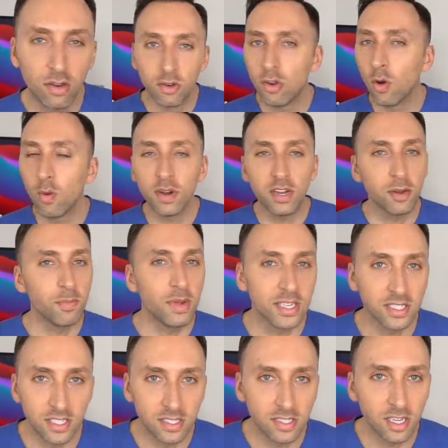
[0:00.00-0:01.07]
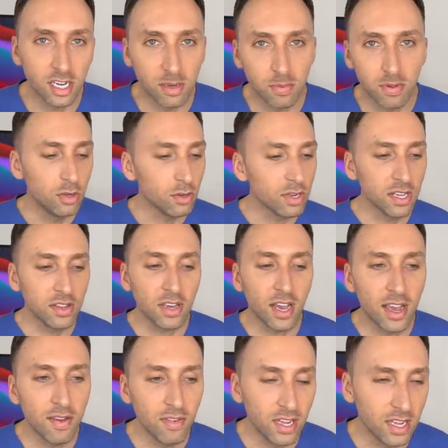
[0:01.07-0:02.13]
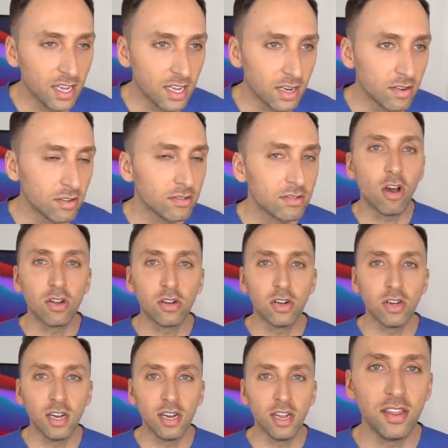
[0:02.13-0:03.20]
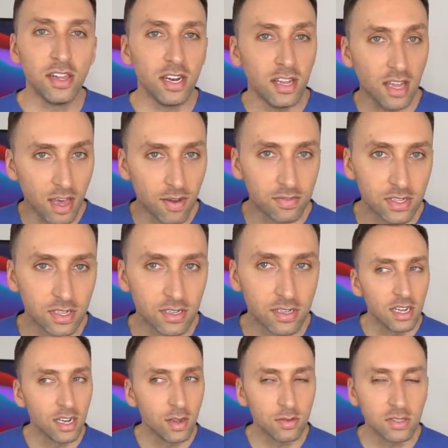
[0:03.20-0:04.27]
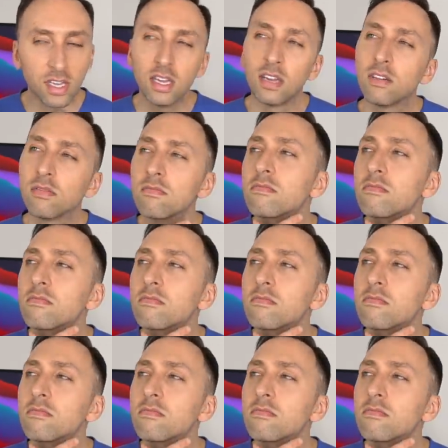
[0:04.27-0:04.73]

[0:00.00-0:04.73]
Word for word: No one can mess this up. You'll get the IV in, all good. And then he left. And I was like,